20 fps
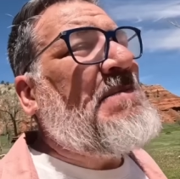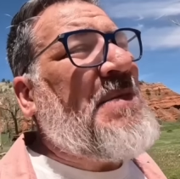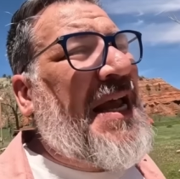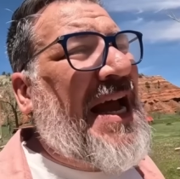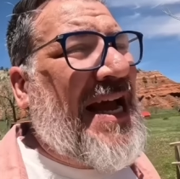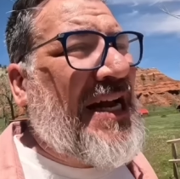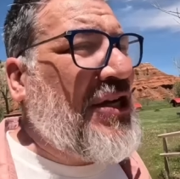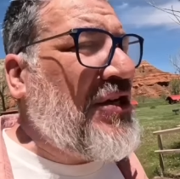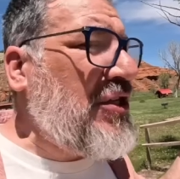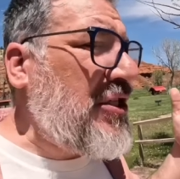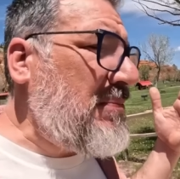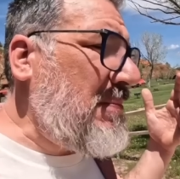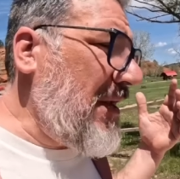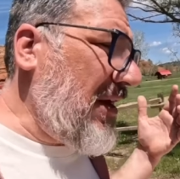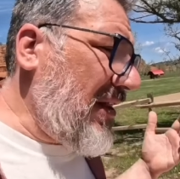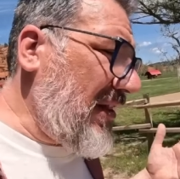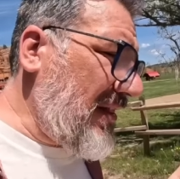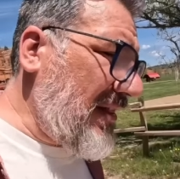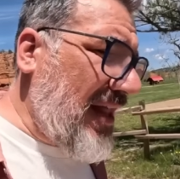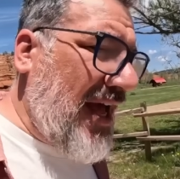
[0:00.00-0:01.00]
And you spend
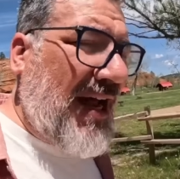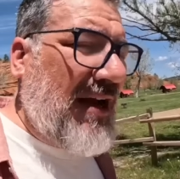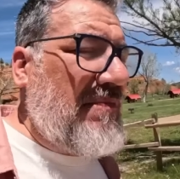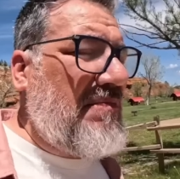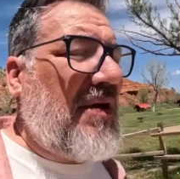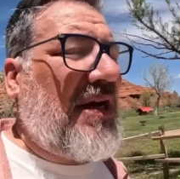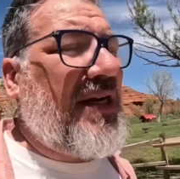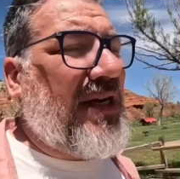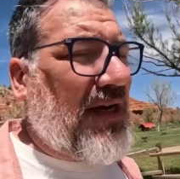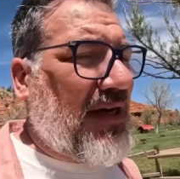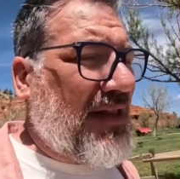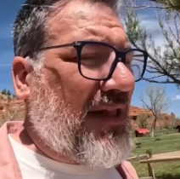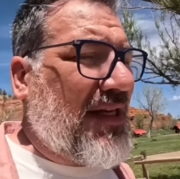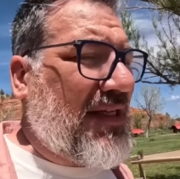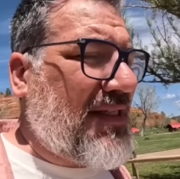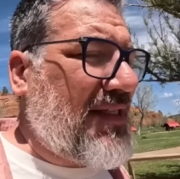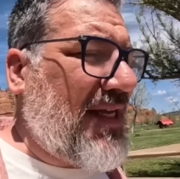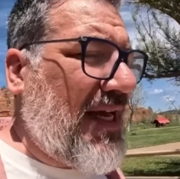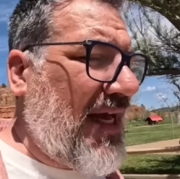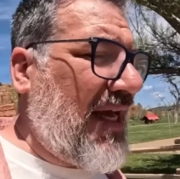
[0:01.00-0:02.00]
a lot of money on
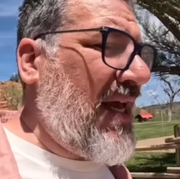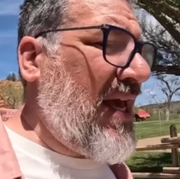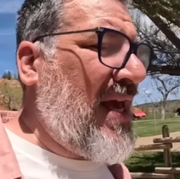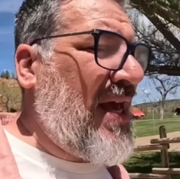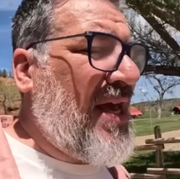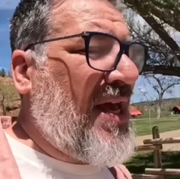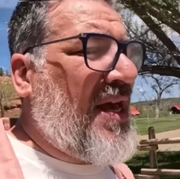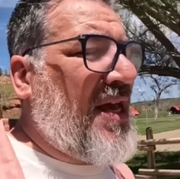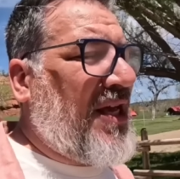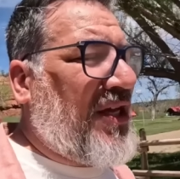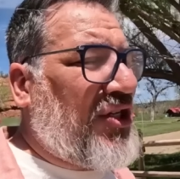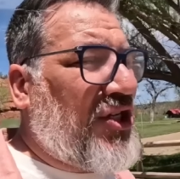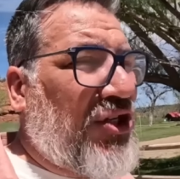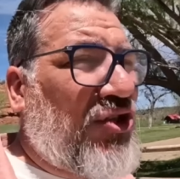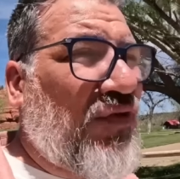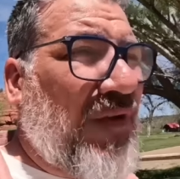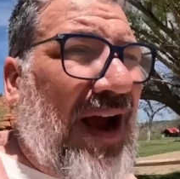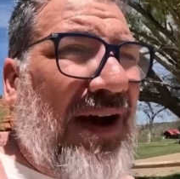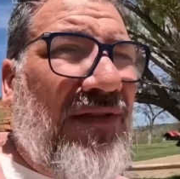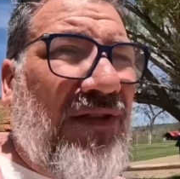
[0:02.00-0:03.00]
this thing to
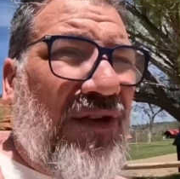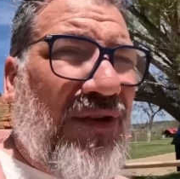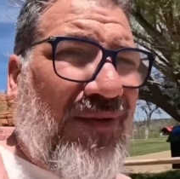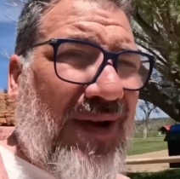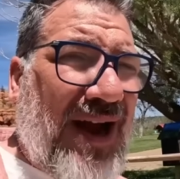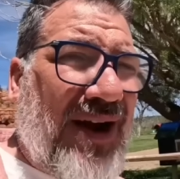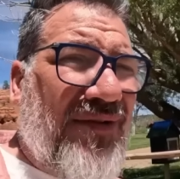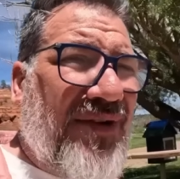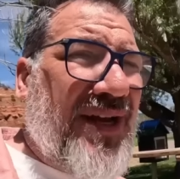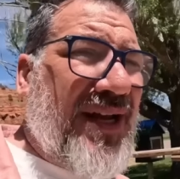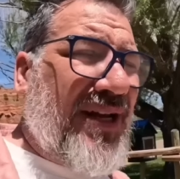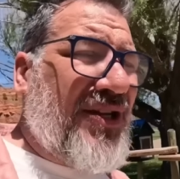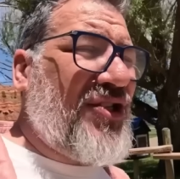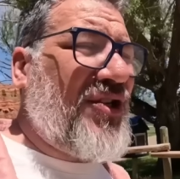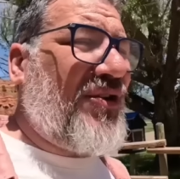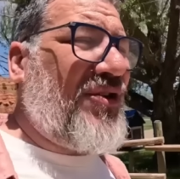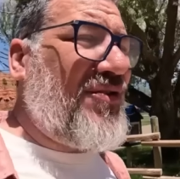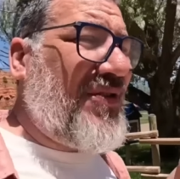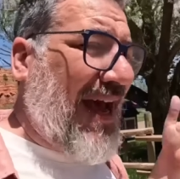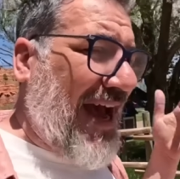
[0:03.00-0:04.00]
travel around in, so
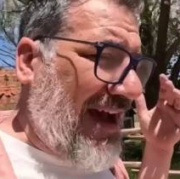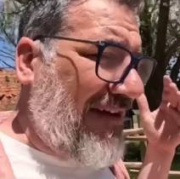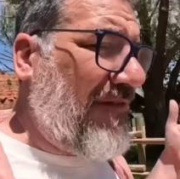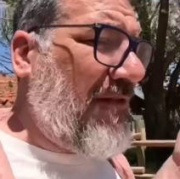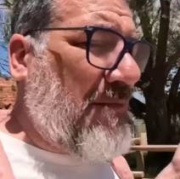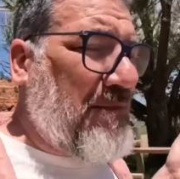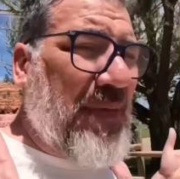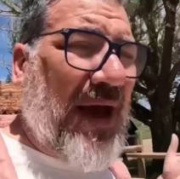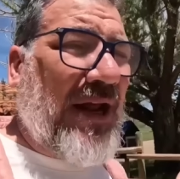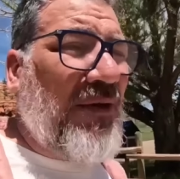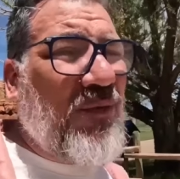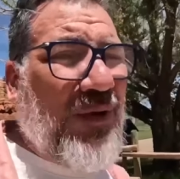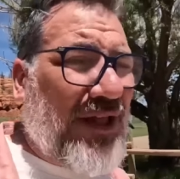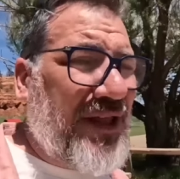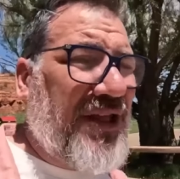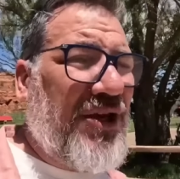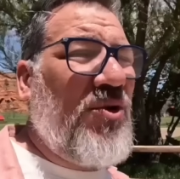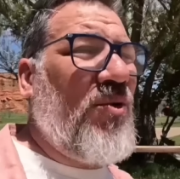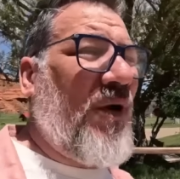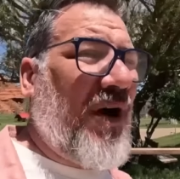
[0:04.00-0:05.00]
you have a bed
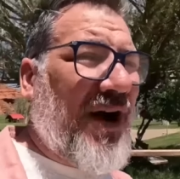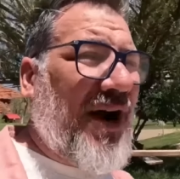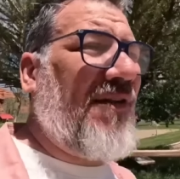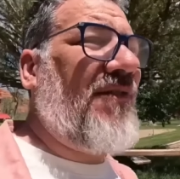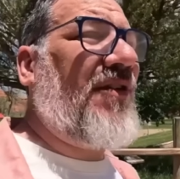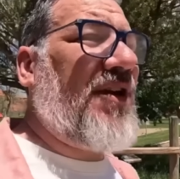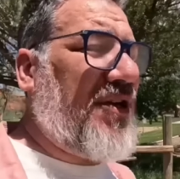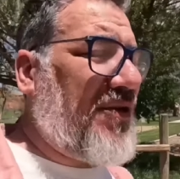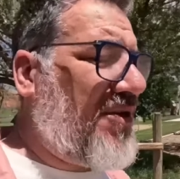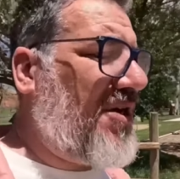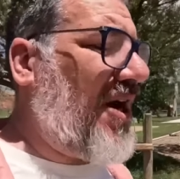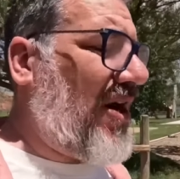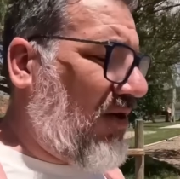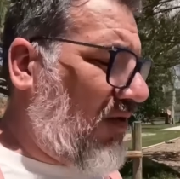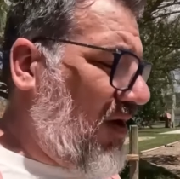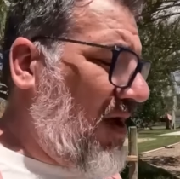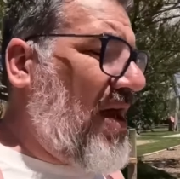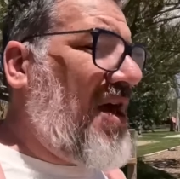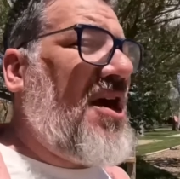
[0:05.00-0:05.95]
with you wherever you go.